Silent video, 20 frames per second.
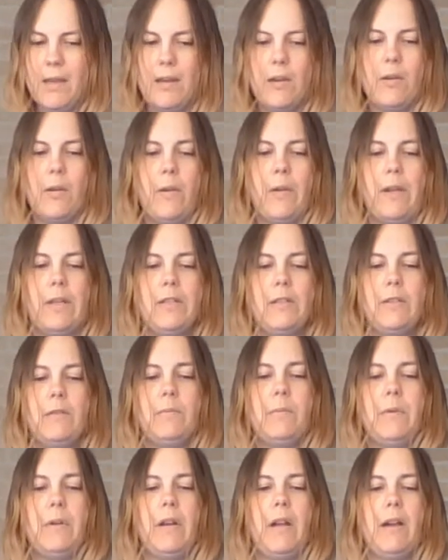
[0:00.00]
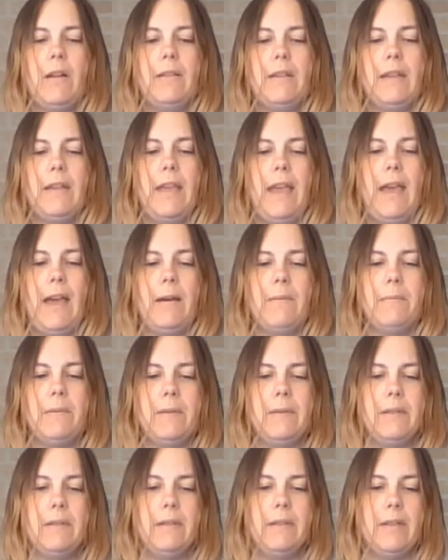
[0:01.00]
You're going to put on the cap
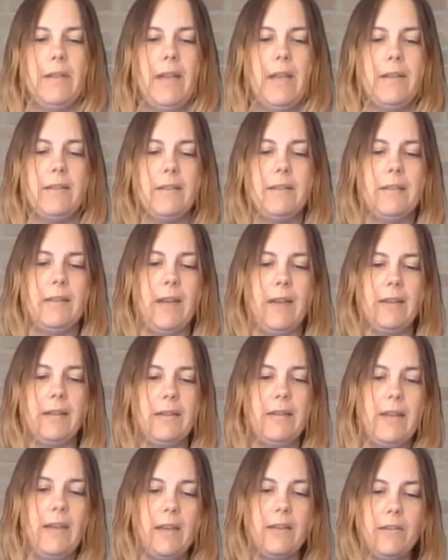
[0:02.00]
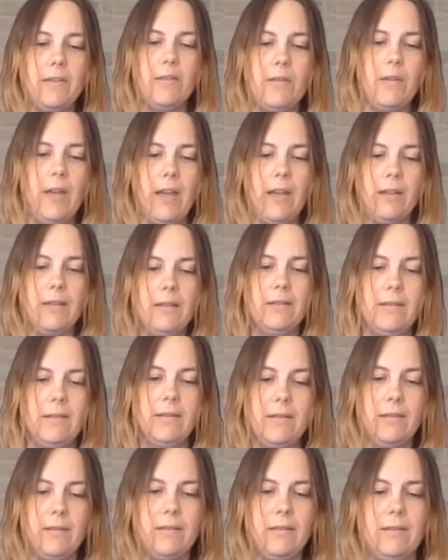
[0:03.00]
as tightly as you can
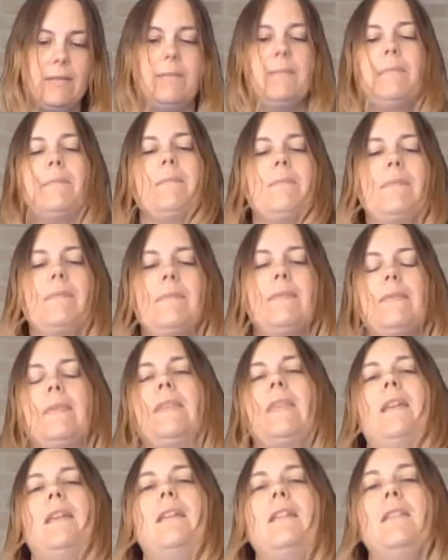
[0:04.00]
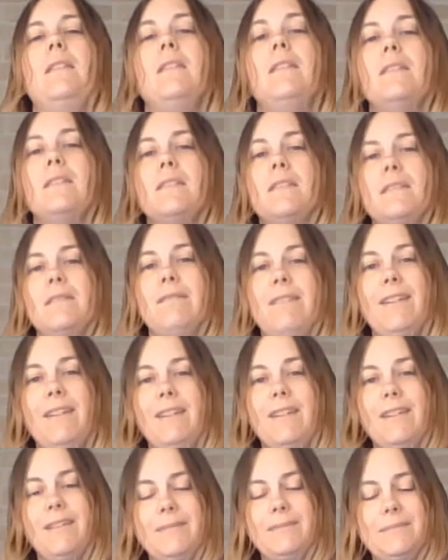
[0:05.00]
so it doesn't
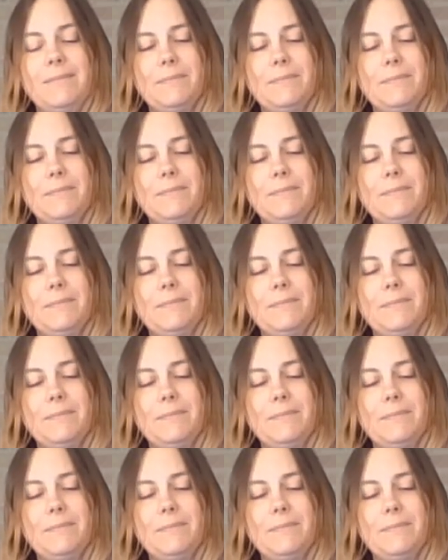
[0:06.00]
leak.